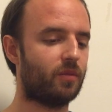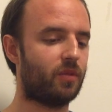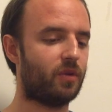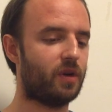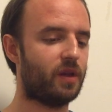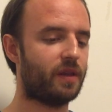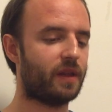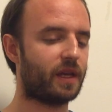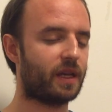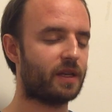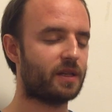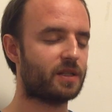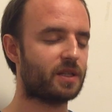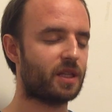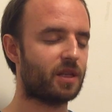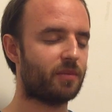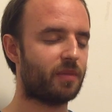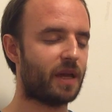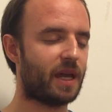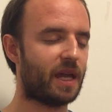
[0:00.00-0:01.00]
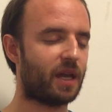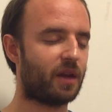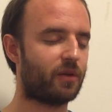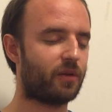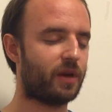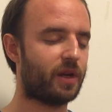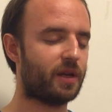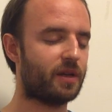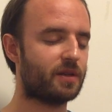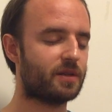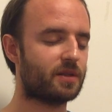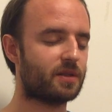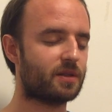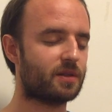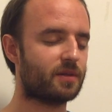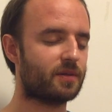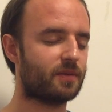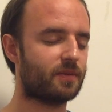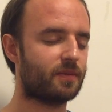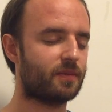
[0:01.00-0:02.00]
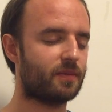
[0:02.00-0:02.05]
Breathing into the pancreas.